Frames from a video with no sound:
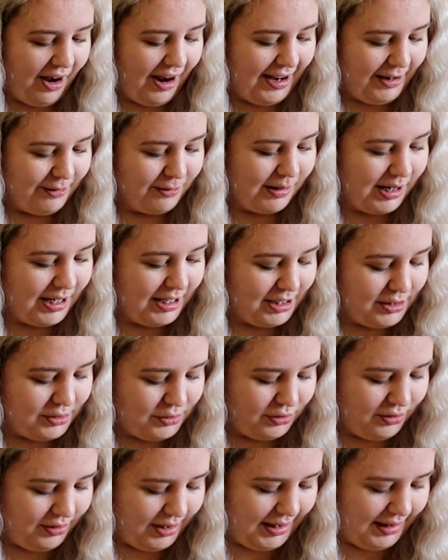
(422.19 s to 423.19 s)
I really
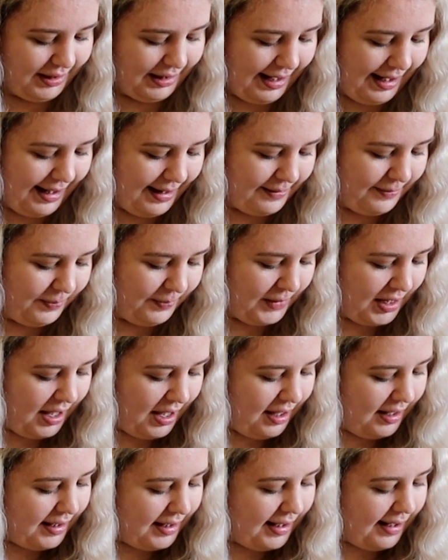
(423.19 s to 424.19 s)
enjoyed that.
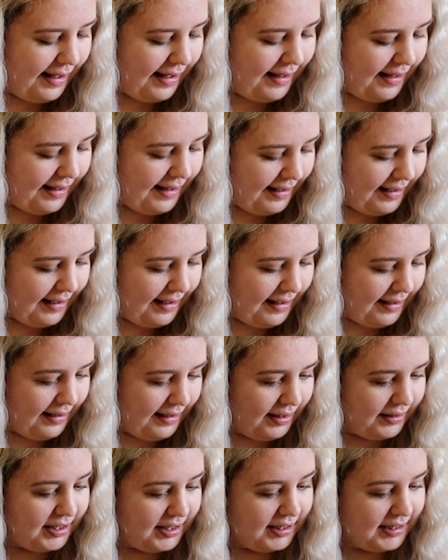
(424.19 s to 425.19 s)

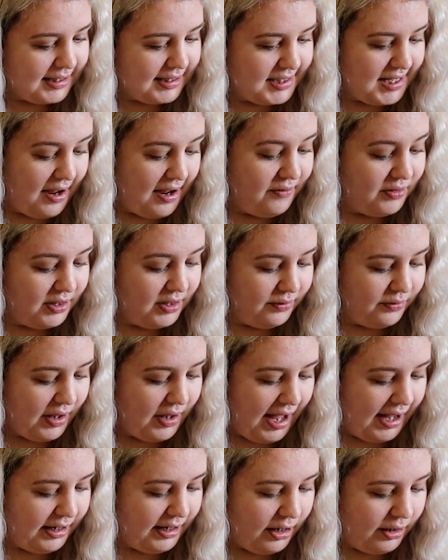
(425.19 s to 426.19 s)
I think that's everything
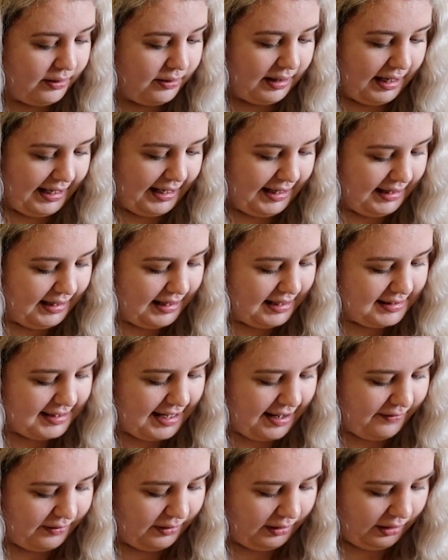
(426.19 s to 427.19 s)
for Echo Lake. Let's
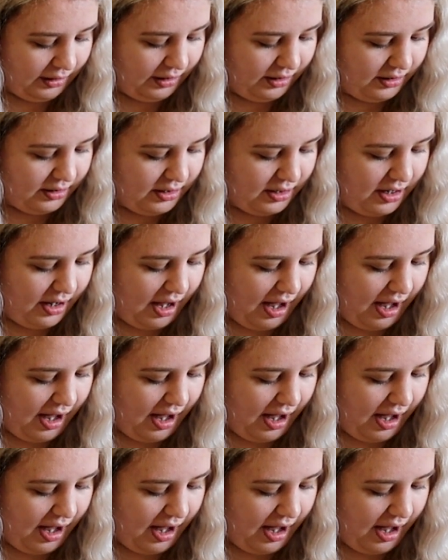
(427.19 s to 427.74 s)
have a look.